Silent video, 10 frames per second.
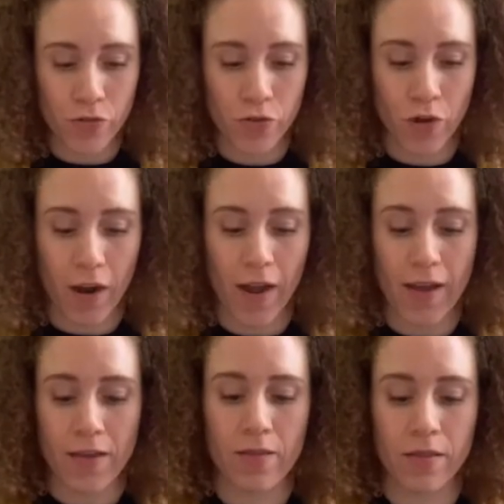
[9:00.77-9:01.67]

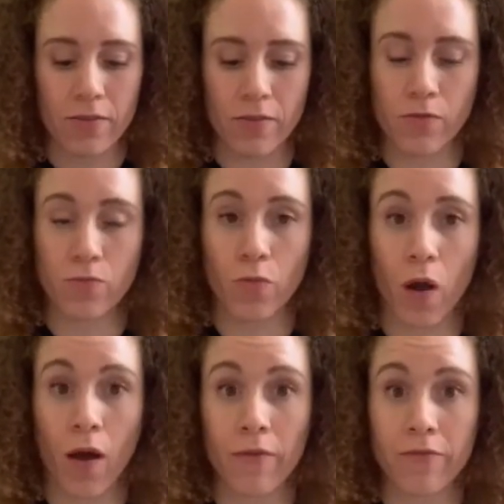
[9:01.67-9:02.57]
try this
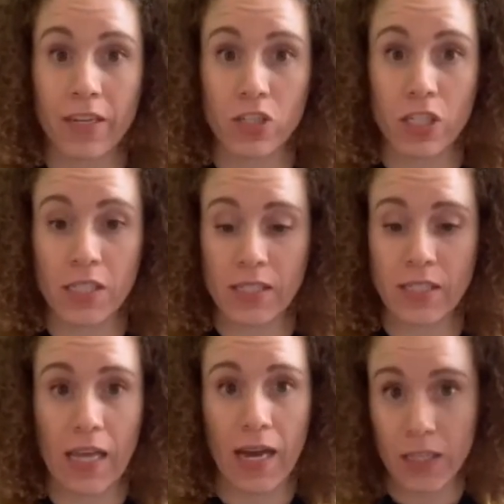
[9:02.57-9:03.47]
raw veggie
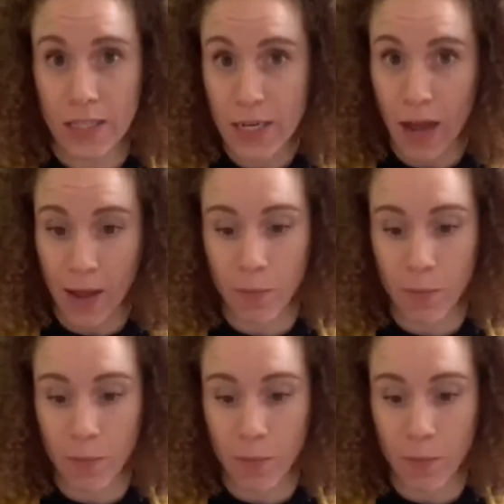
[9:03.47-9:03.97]
salad, I